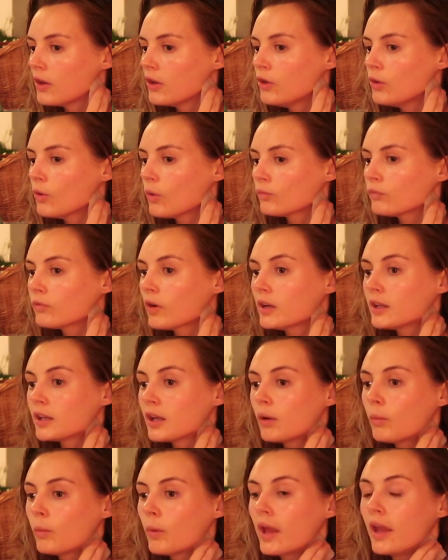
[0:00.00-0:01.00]
not
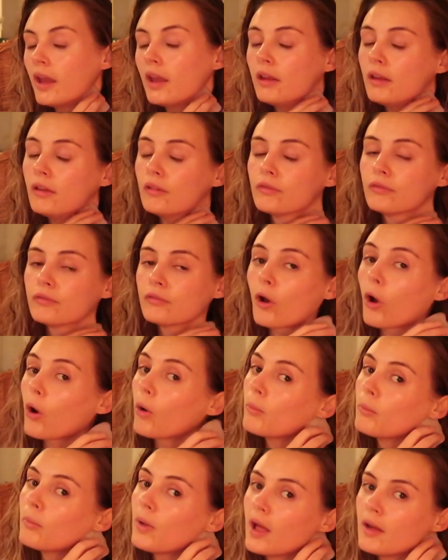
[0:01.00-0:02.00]
running away
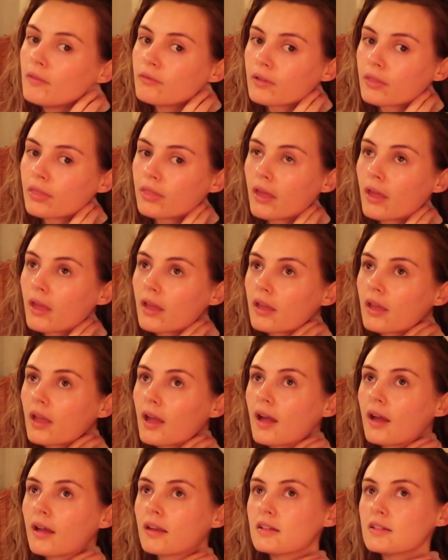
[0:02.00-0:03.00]
from everything
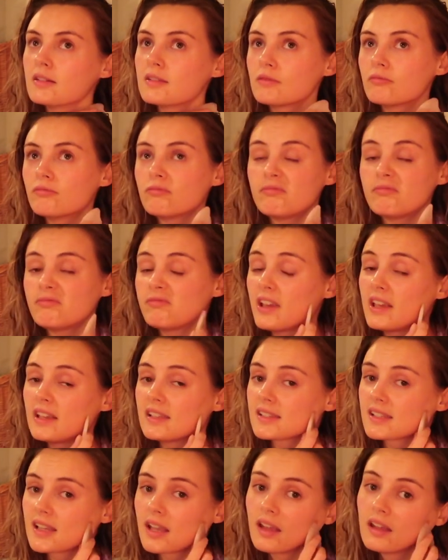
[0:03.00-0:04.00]
and
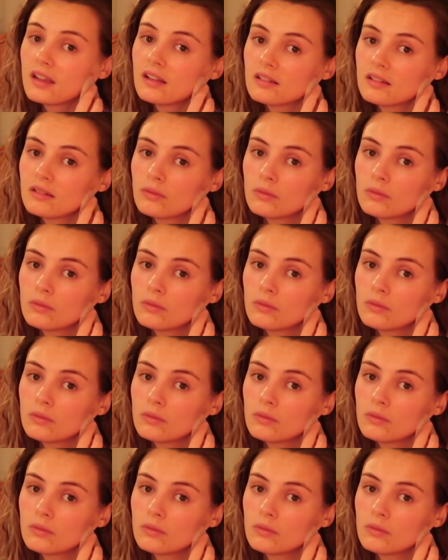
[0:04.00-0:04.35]
facing it